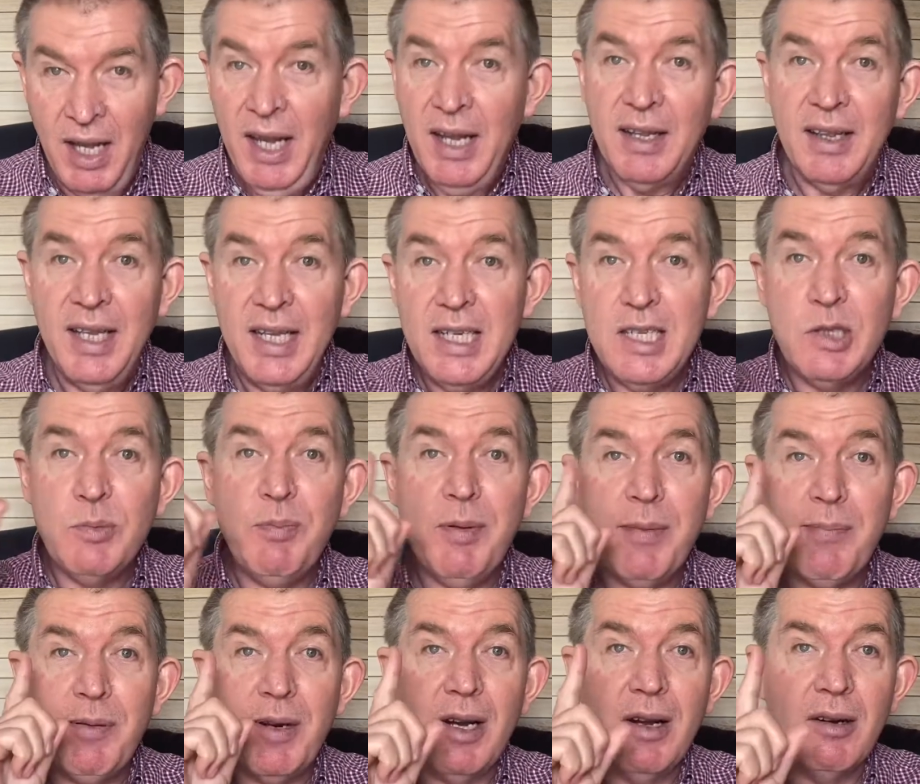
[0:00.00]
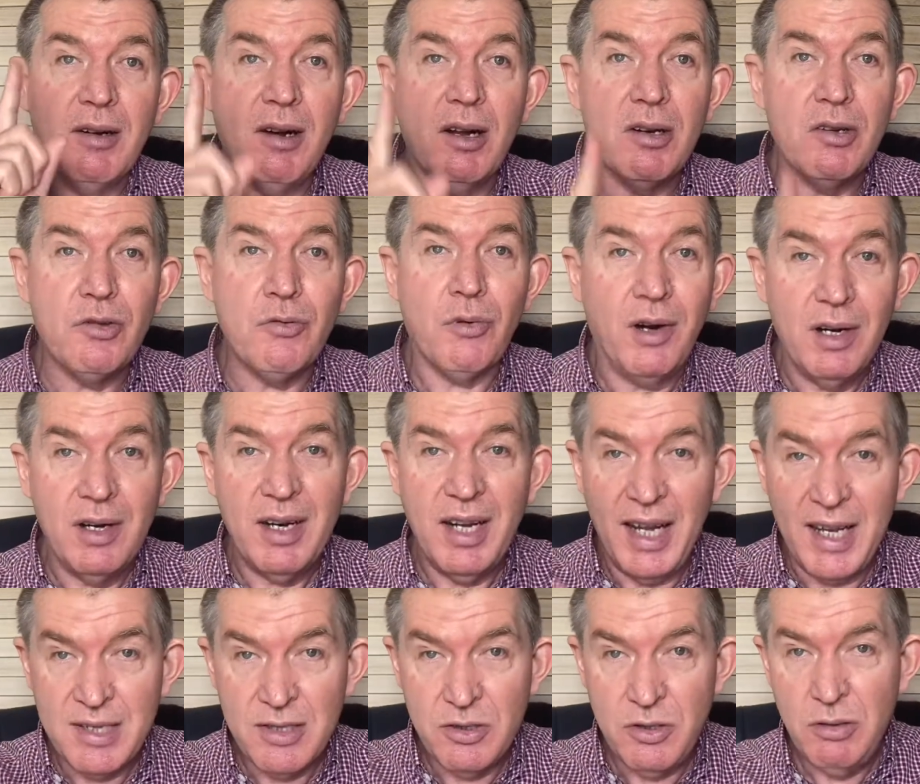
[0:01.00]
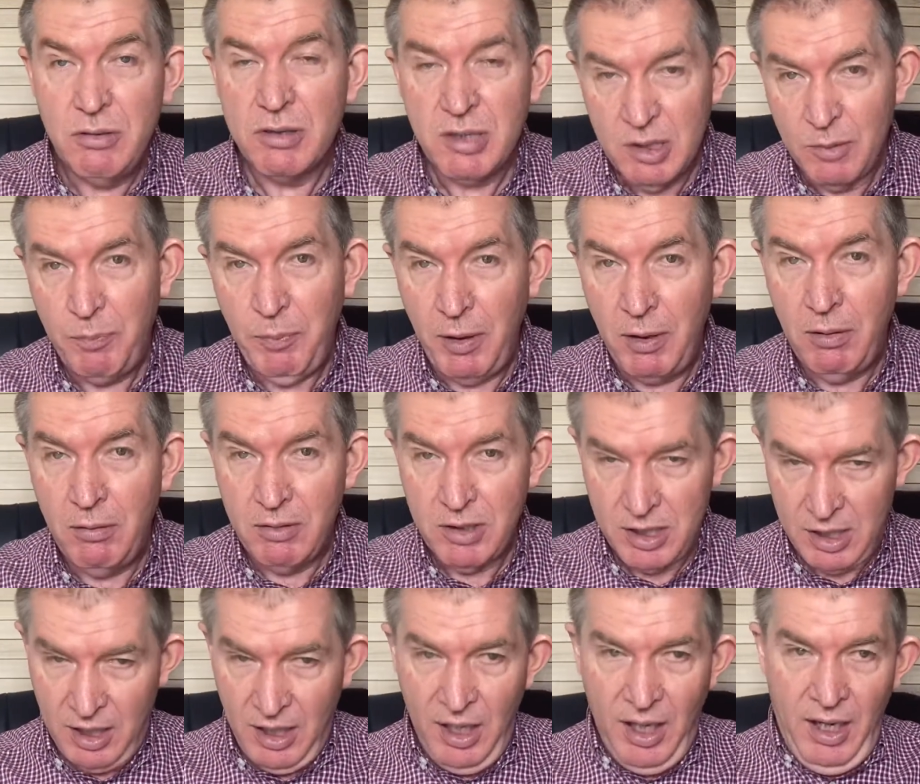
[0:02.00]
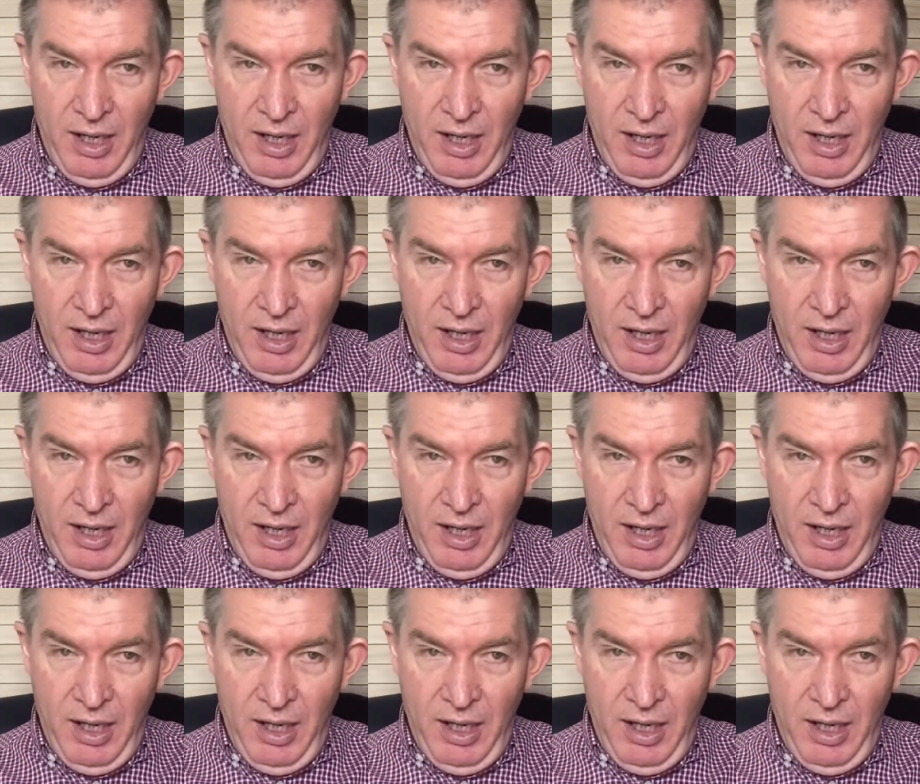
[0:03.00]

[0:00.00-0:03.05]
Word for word: These people are not drunk as you suppose.